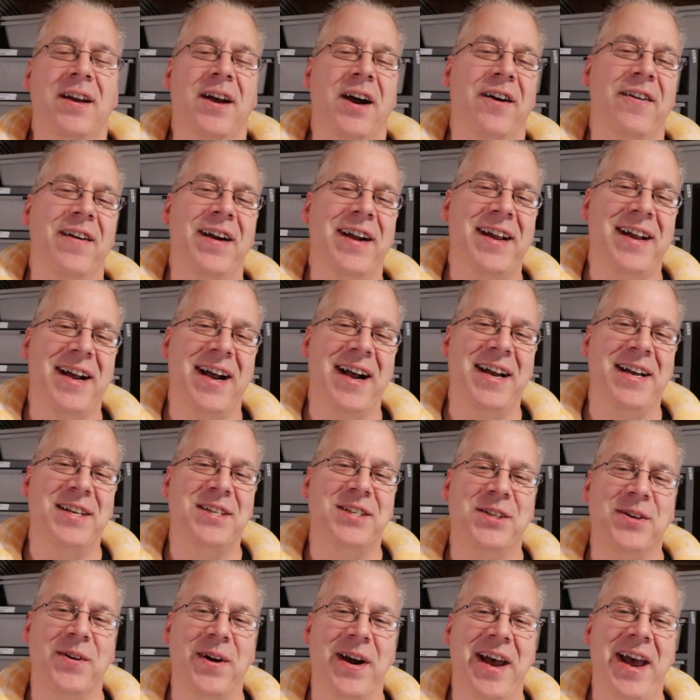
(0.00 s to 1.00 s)
All right,
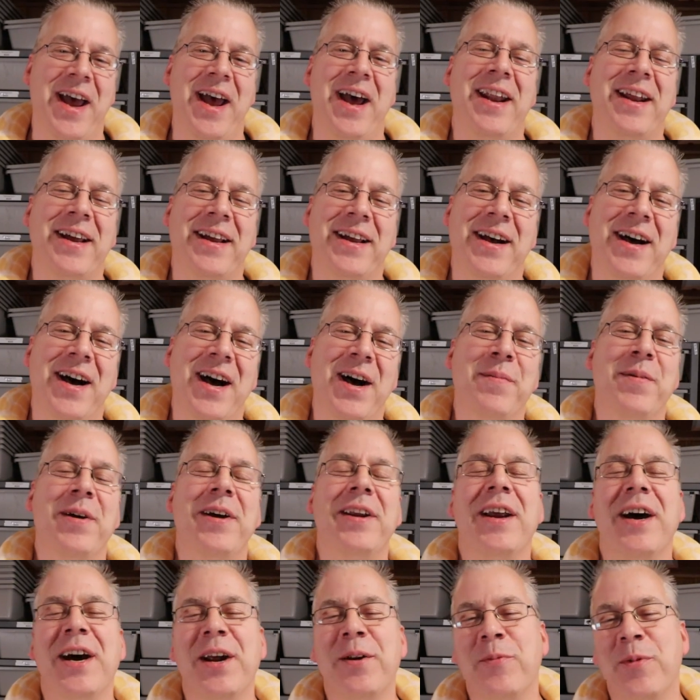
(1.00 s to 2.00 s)
guys, so I had a
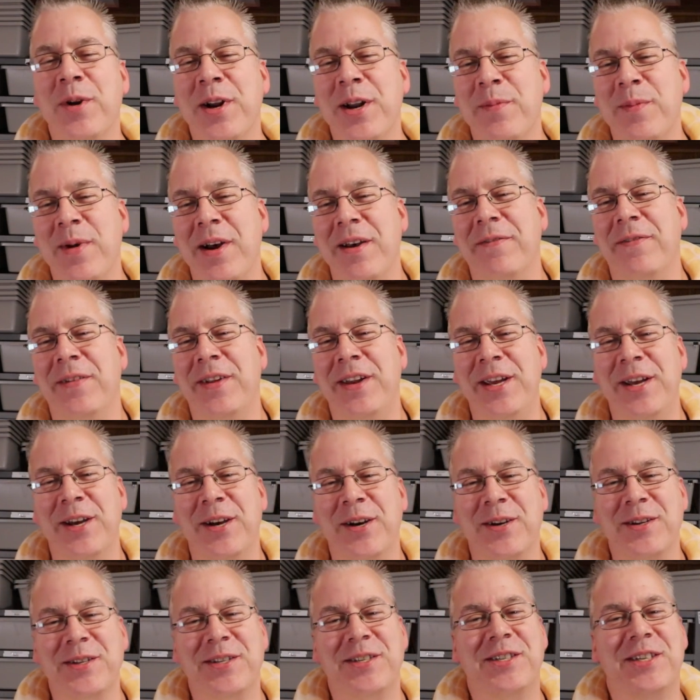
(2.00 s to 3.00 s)
comment on one of my
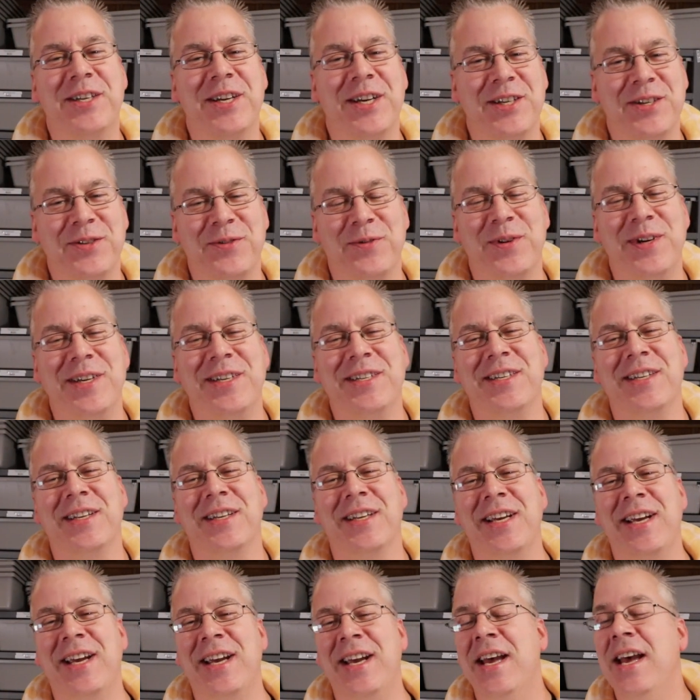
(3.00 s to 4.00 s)
videos just
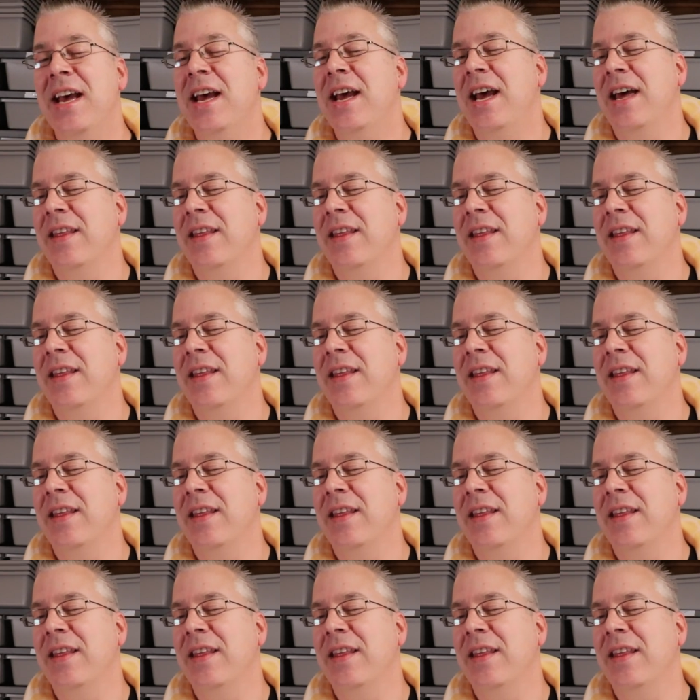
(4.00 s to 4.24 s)
recently,